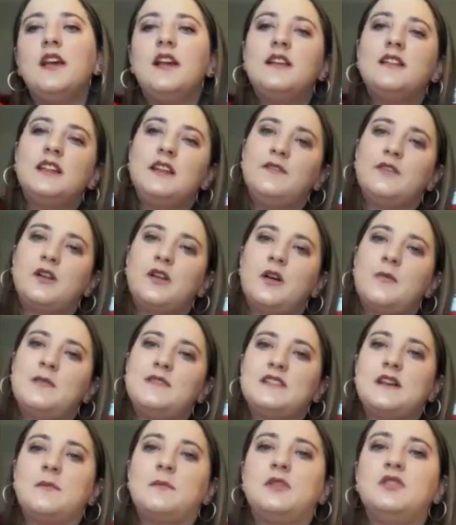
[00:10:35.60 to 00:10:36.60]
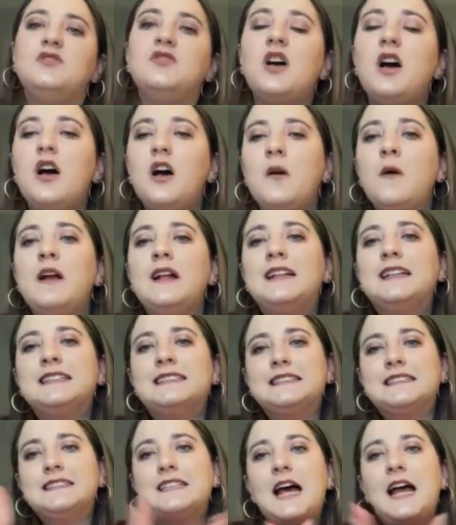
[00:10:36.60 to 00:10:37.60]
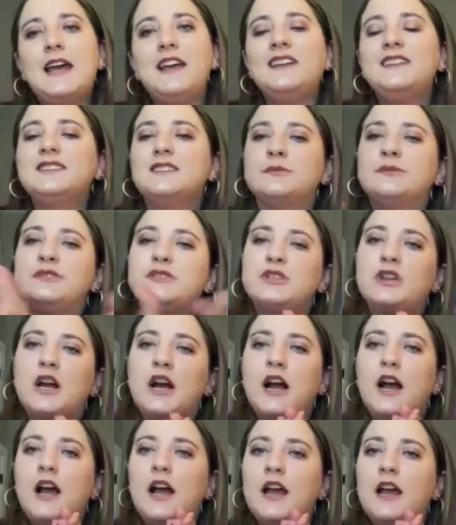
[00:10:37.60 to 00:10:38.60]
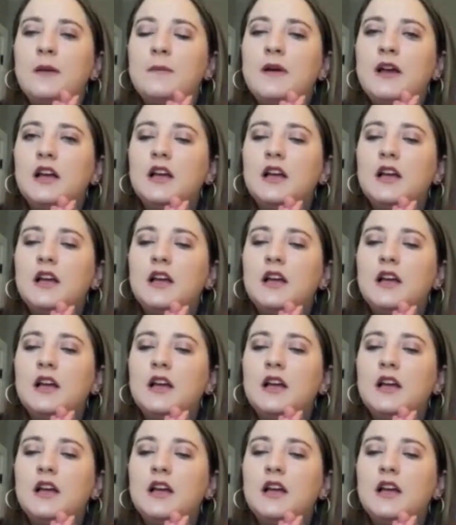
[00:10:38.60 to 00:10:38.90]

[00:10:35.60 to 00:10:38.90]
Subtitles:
leave a comment down below, like, subscribe,